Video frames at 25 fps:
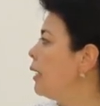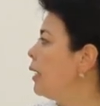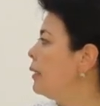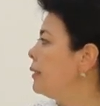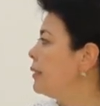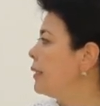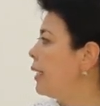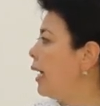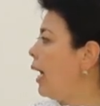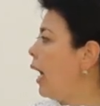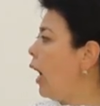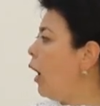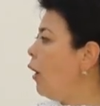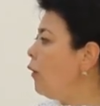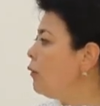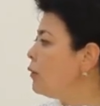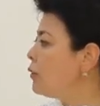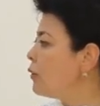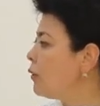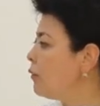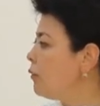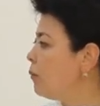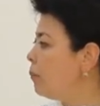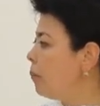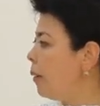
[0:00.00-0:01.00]
The
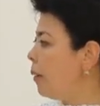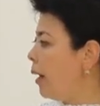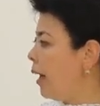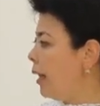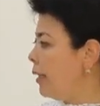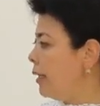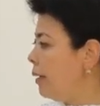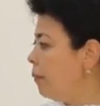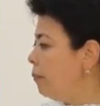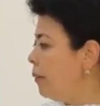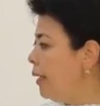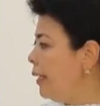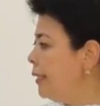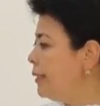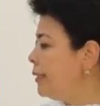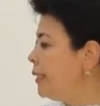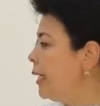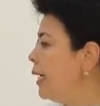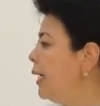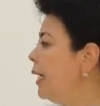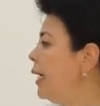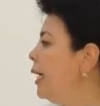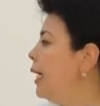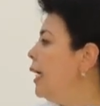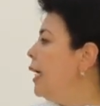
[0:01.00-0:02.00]
House of Parliament,
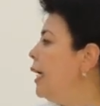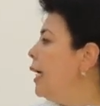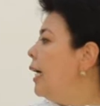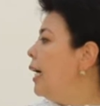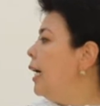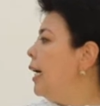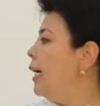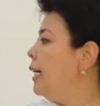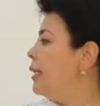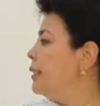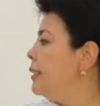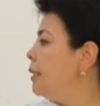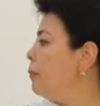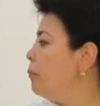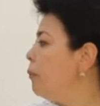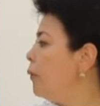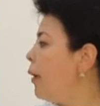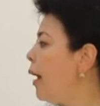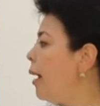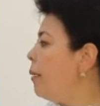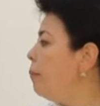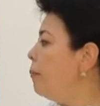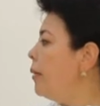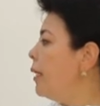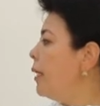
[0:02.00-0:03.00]
the
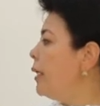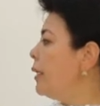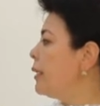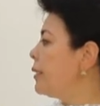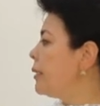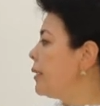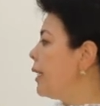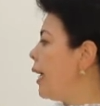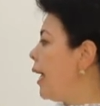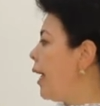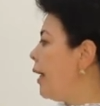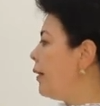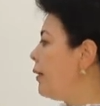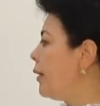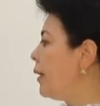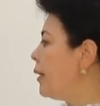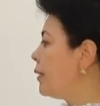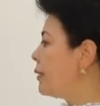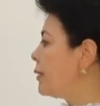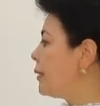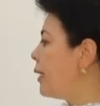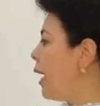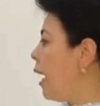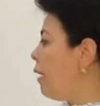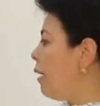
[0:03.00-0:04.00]
Prime Minister and
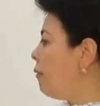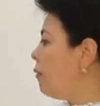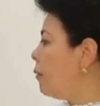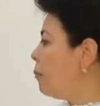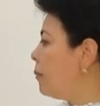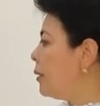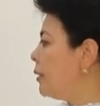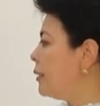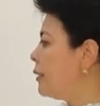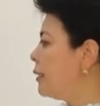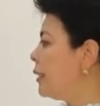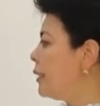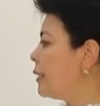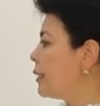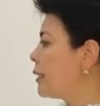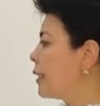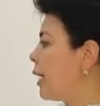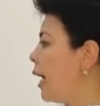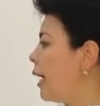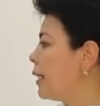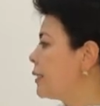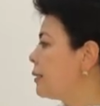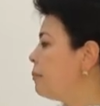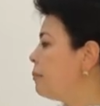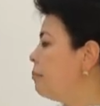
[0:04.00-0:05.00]
his government
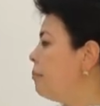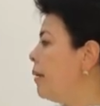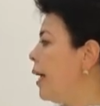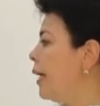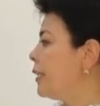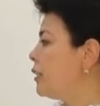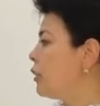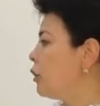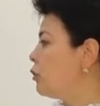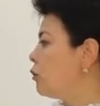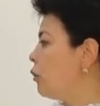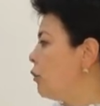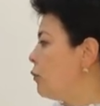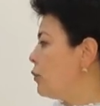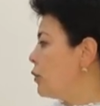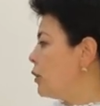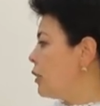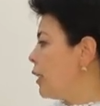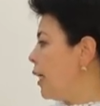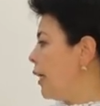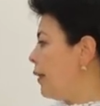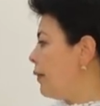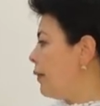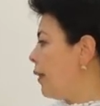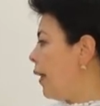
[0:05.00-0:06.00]
discuss matters of
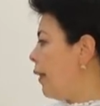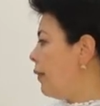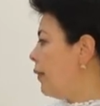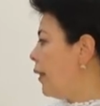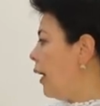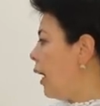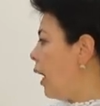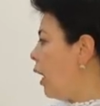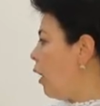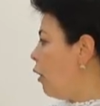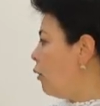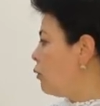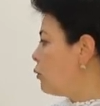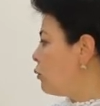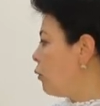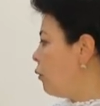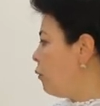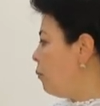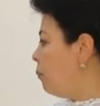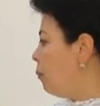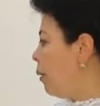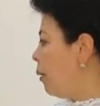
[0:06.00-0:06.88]
state at the House of